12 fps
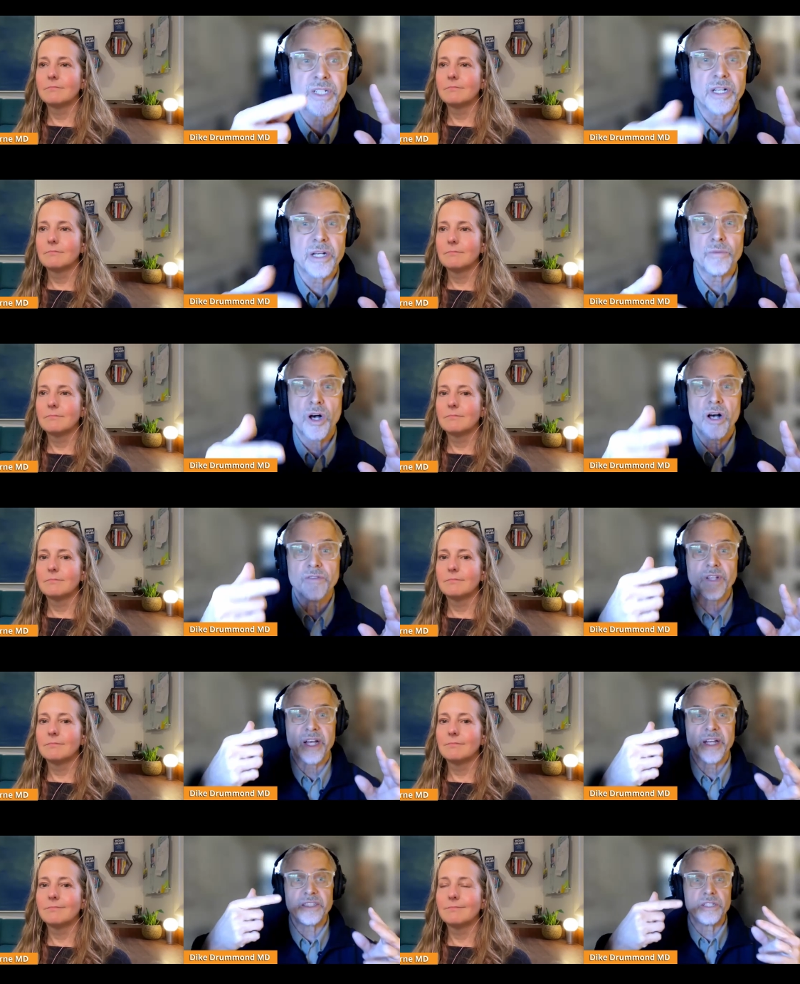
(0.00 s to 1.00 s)
Speaker 1: to come
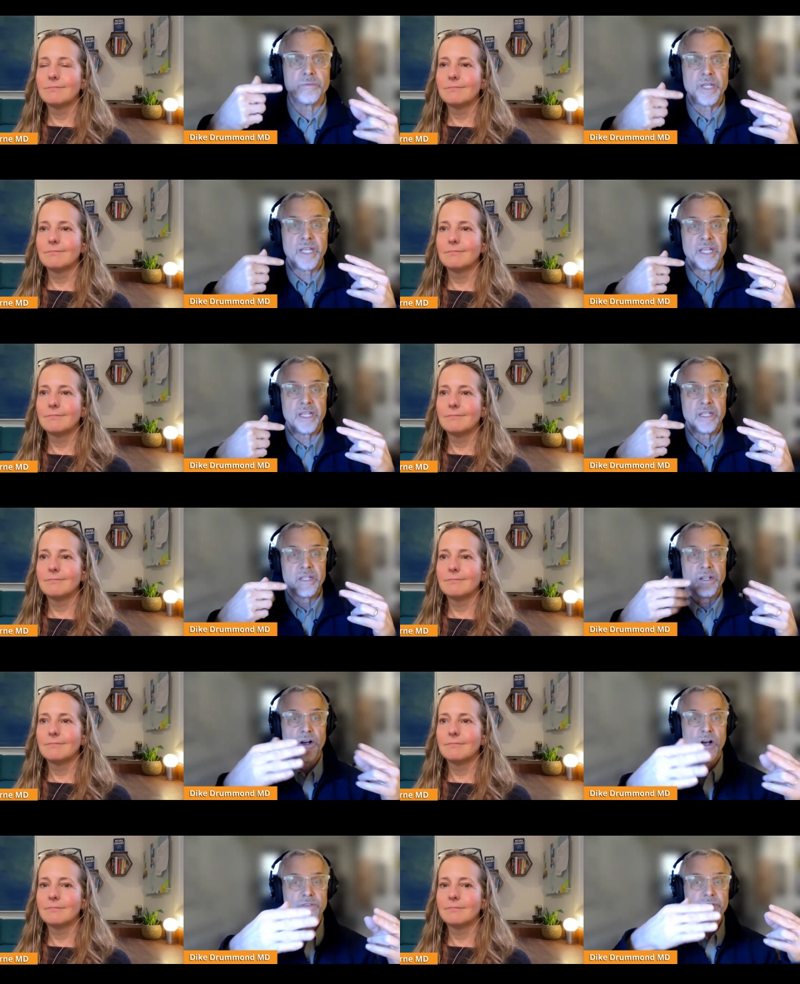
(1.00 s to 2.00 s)
offline to me,
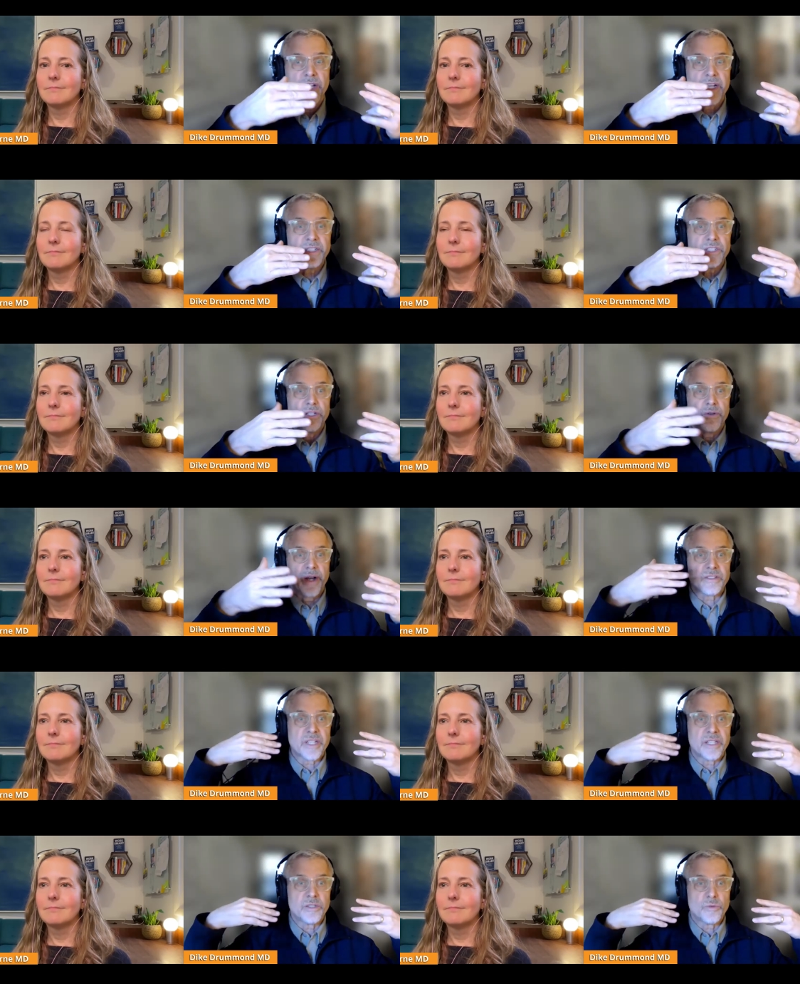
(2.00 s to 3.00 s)
offline to you,
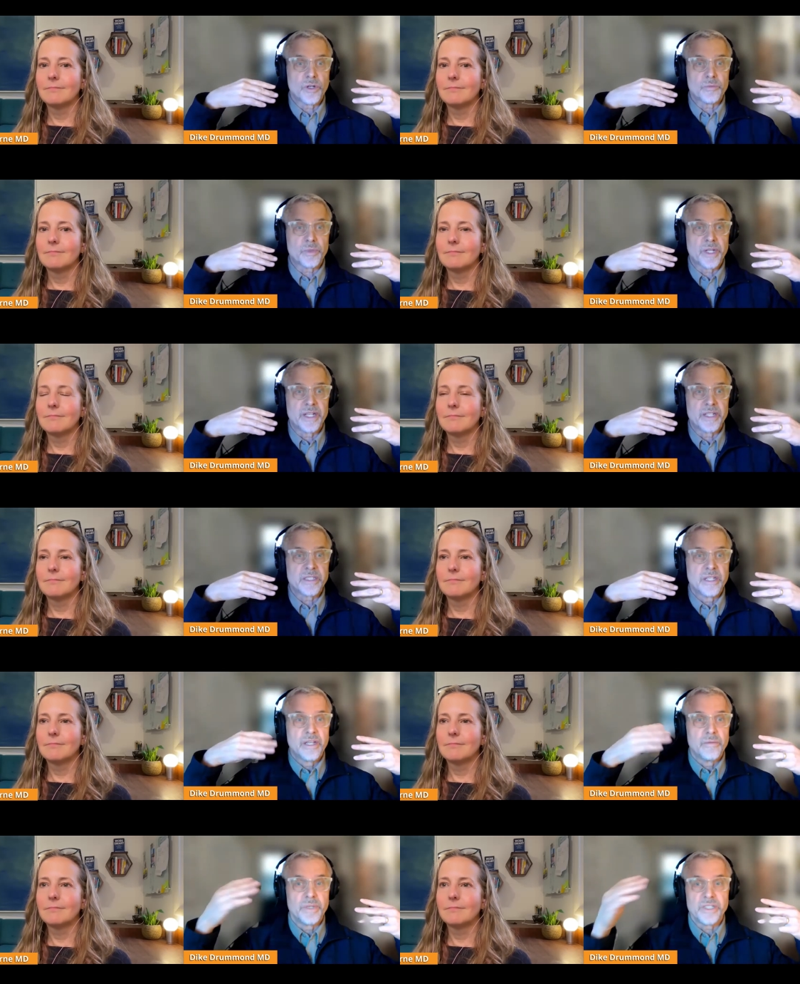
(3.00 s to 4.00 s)
outside the workplace,
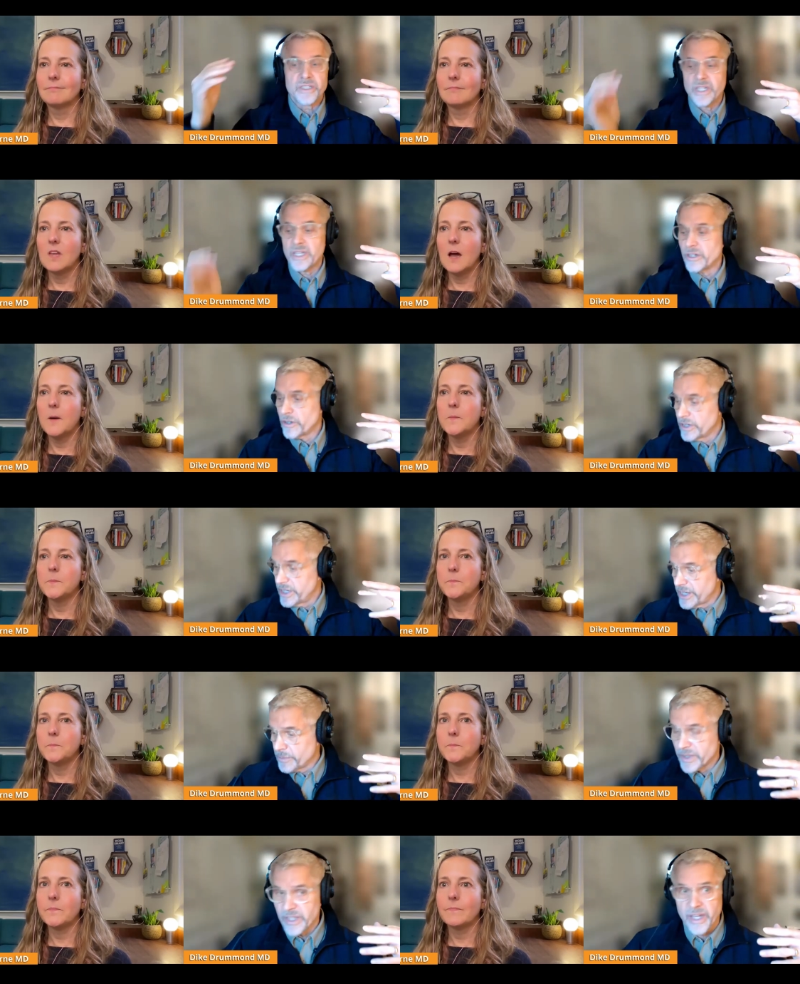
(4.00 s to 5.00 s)
be seen, yeah. heard, and
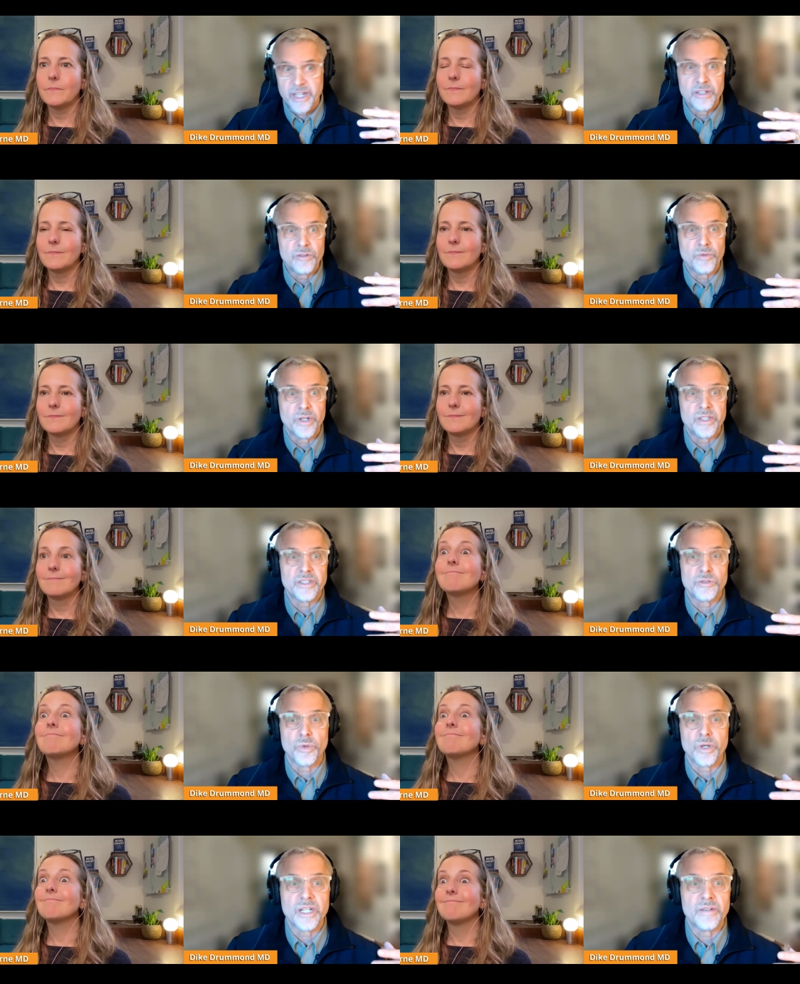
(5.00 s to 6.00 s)
empathized with
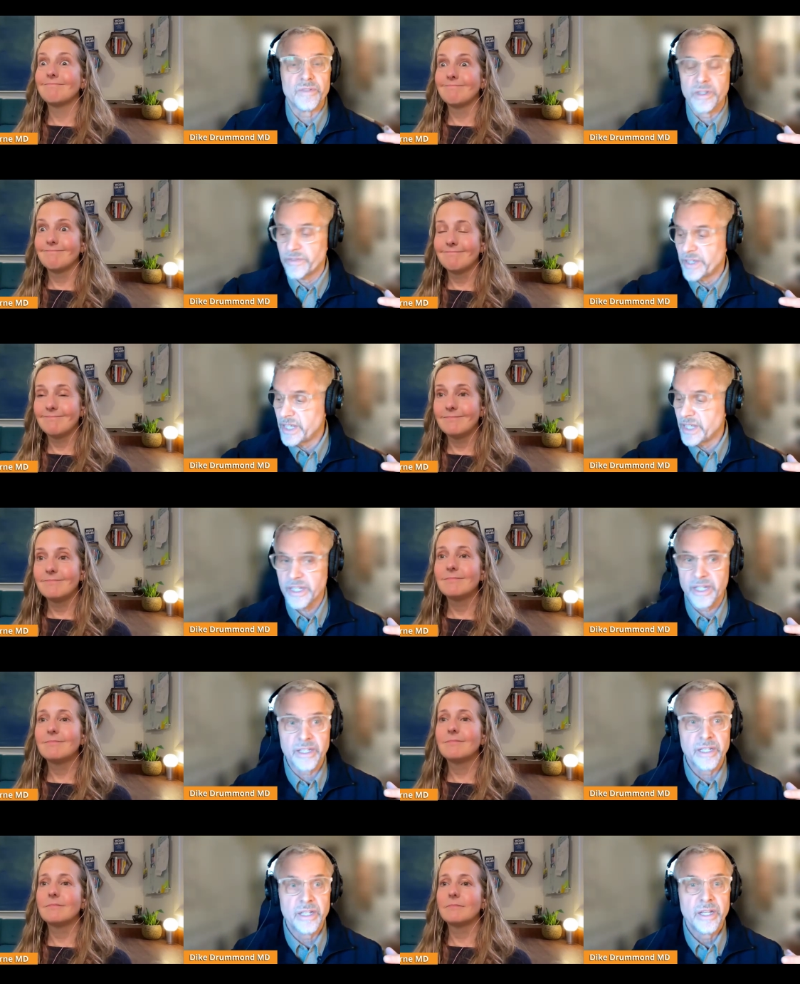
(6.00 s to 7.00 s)
is one level of
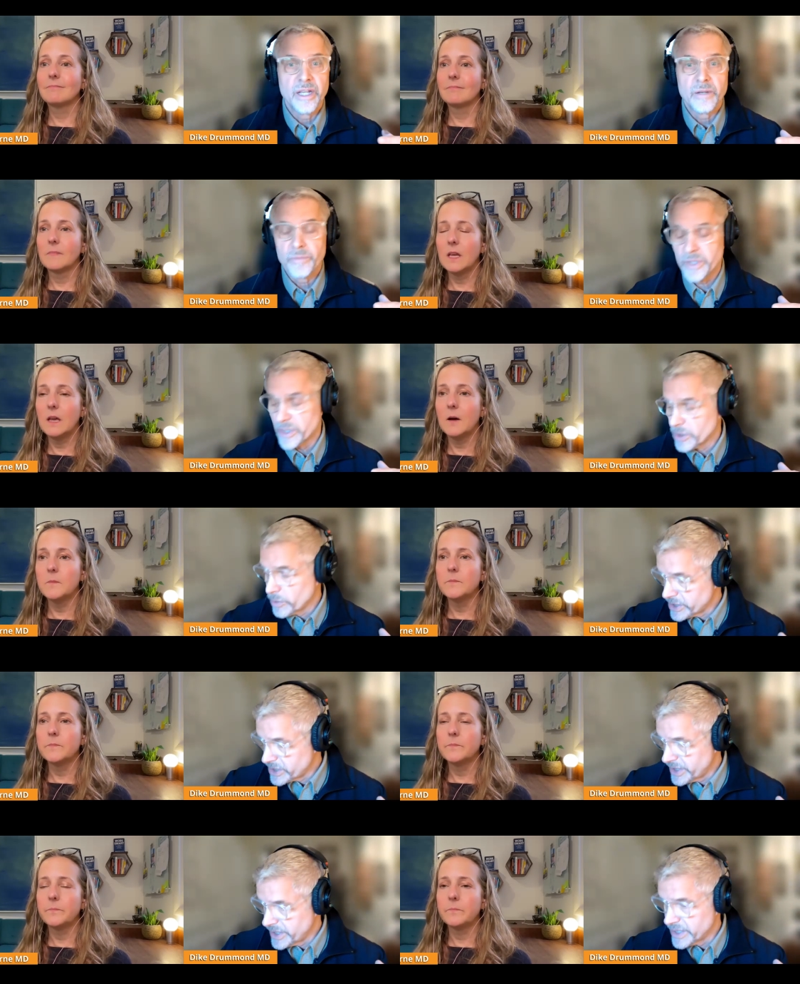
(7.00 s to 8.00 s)
healing. But the yeah.
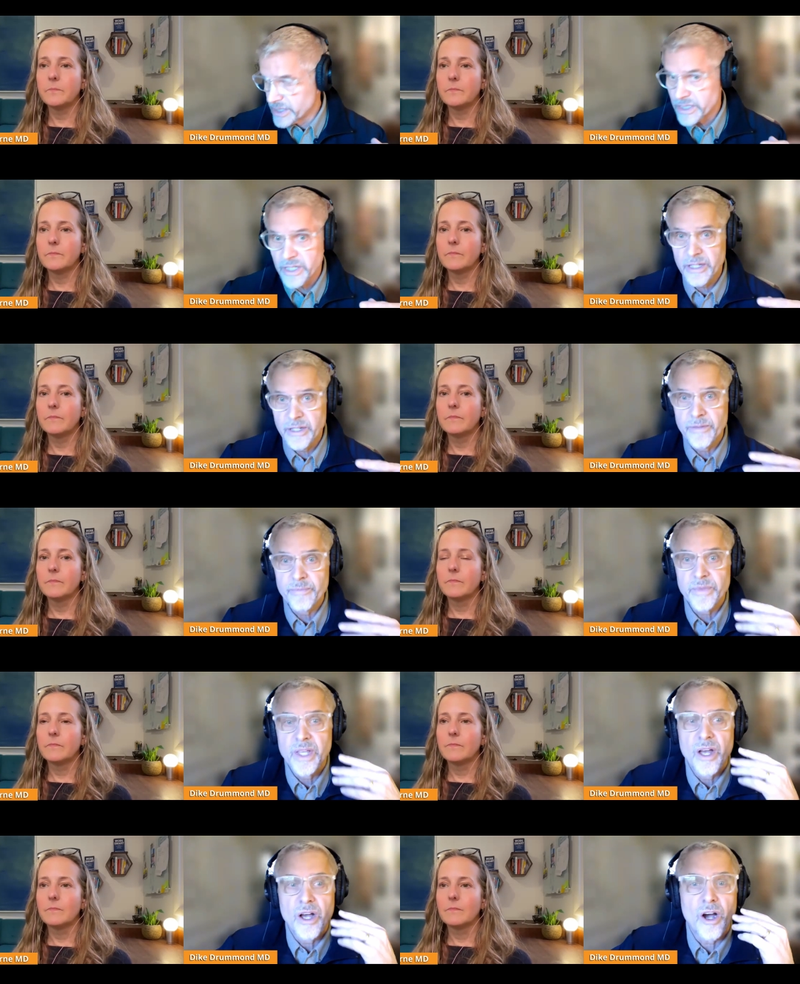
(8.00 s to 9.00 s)
question is,
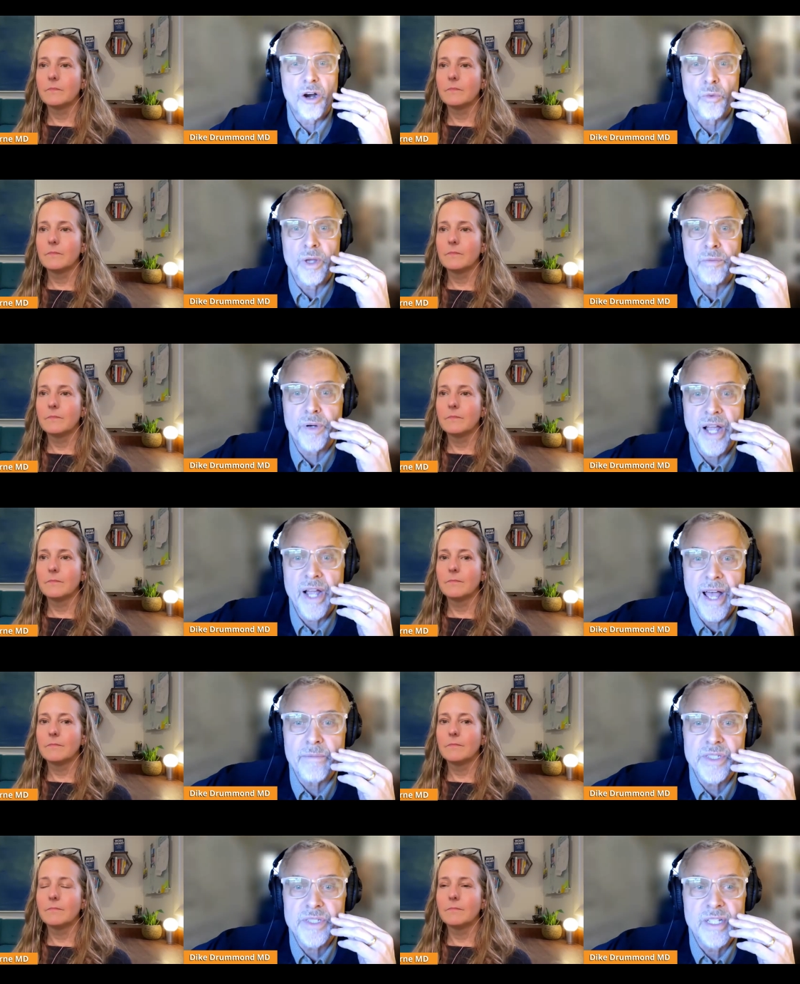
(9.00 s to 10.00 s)
are we
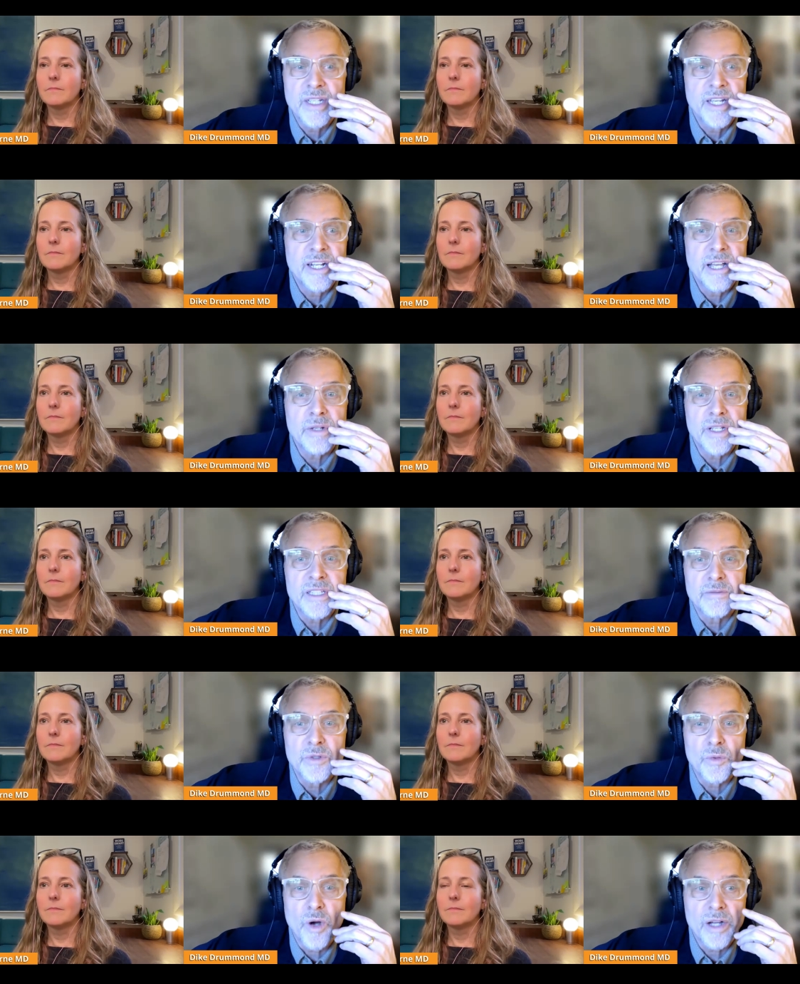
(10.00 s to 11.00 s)
perhaps enabling
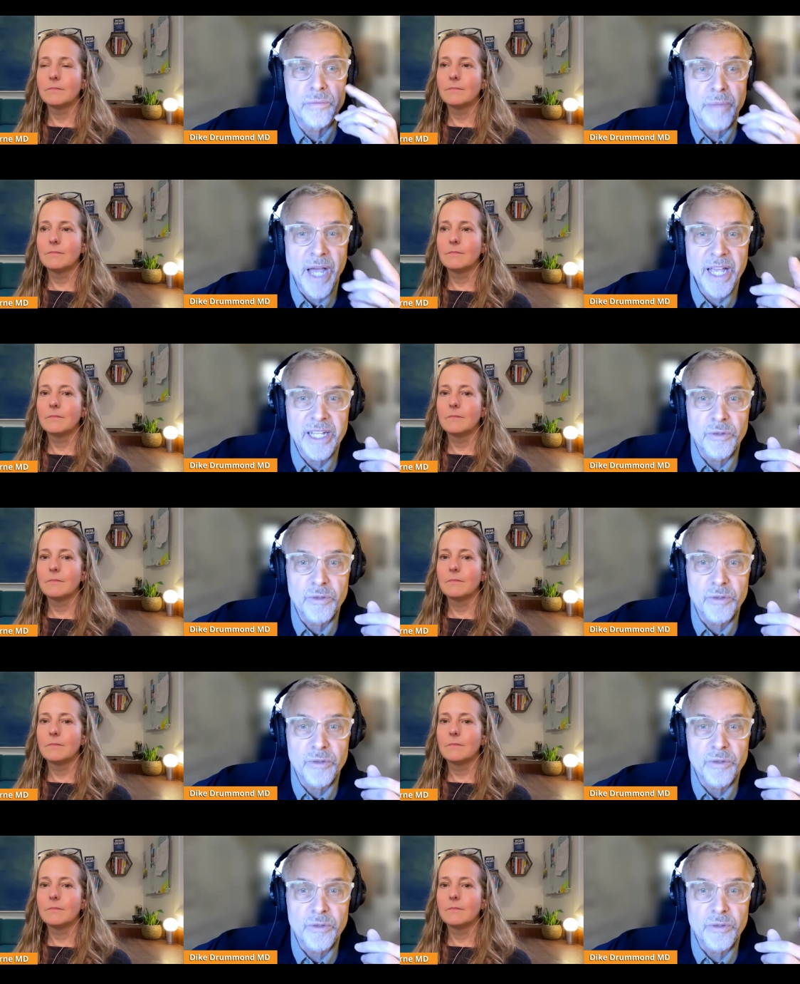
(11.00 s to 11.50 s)
them to walk back